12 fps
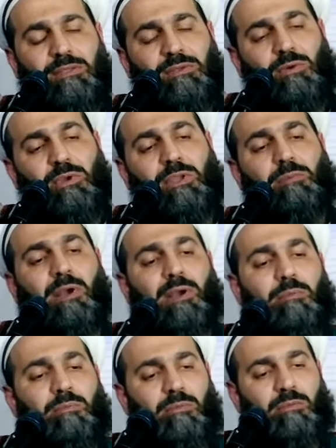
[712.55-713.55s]
So
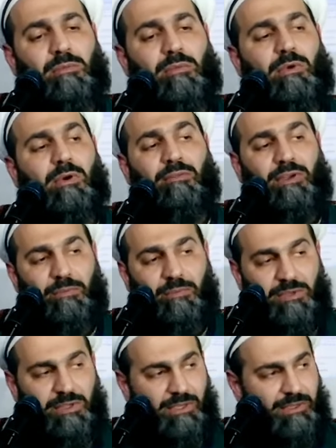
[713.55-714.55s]
imam of
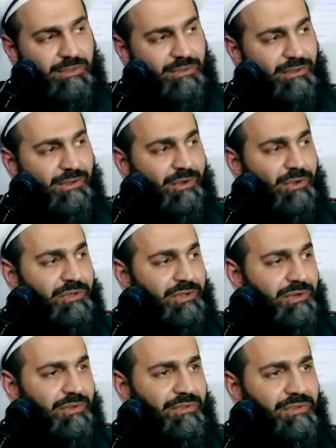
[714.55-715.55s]
Anbiya on
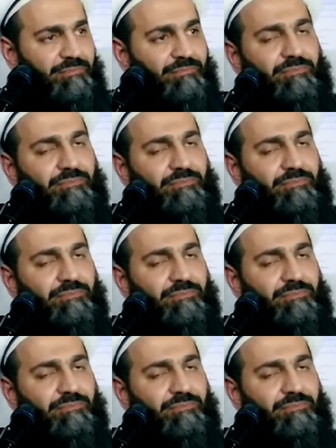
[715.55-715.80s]
earth.